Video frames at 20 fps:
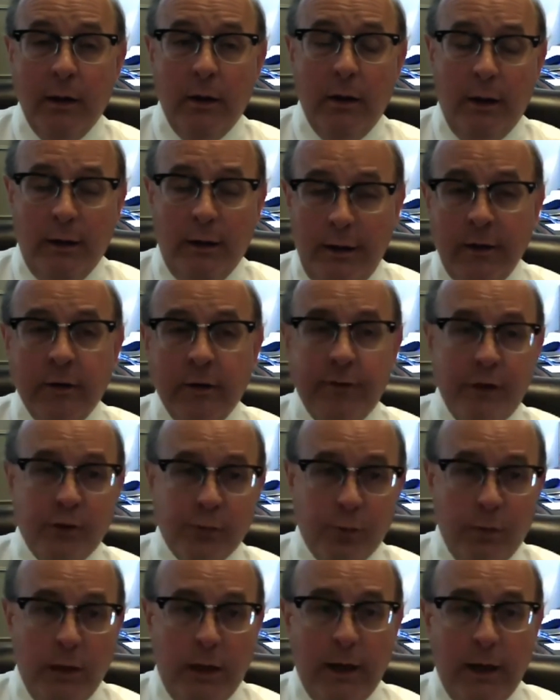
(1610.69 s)
an
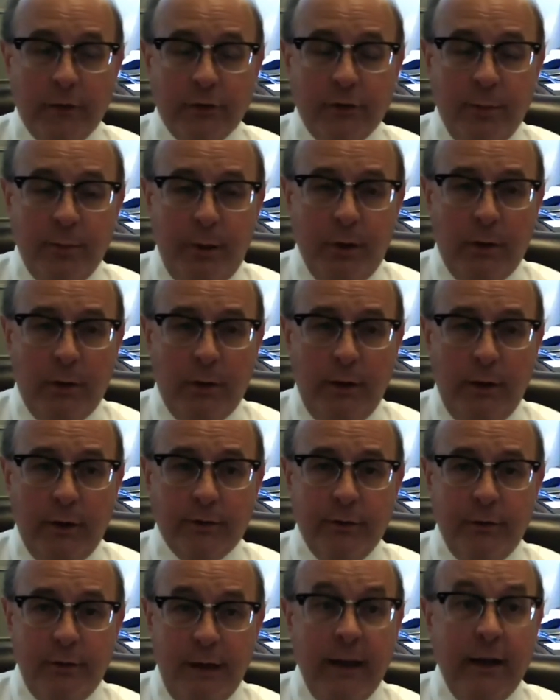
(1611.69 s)
individualized
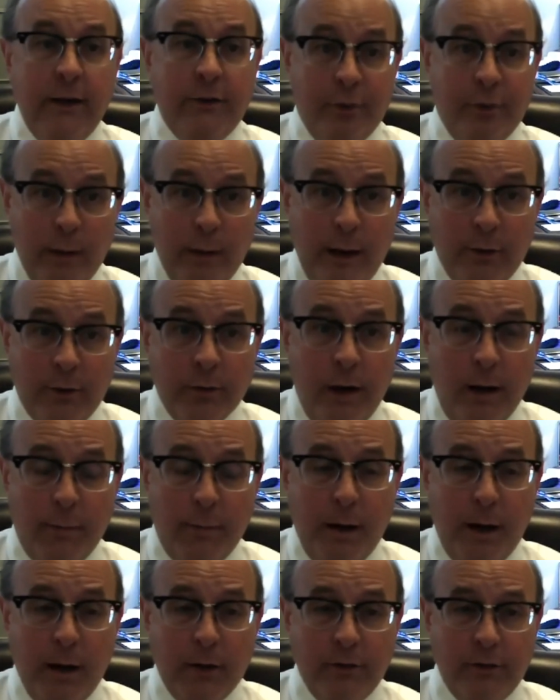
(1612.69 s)
community's needs around
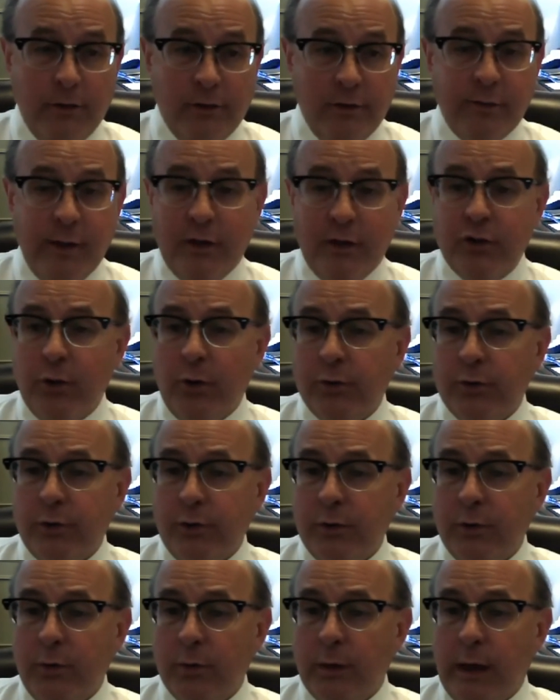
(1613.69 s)
Dropboxes if they chose to
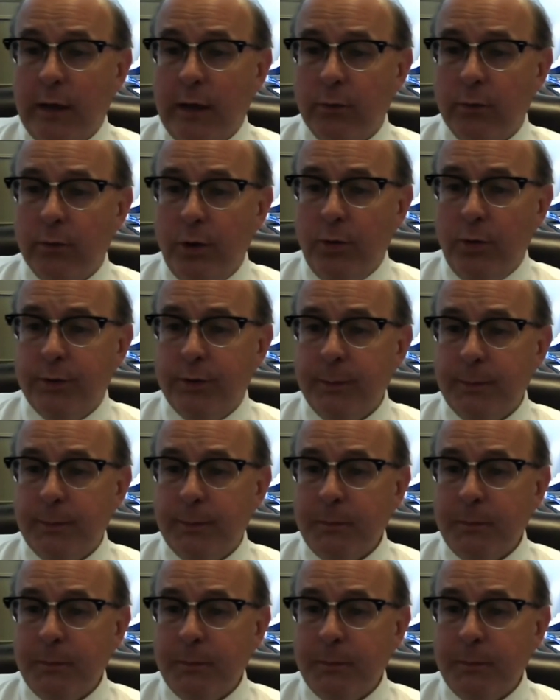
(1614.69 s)
go that route.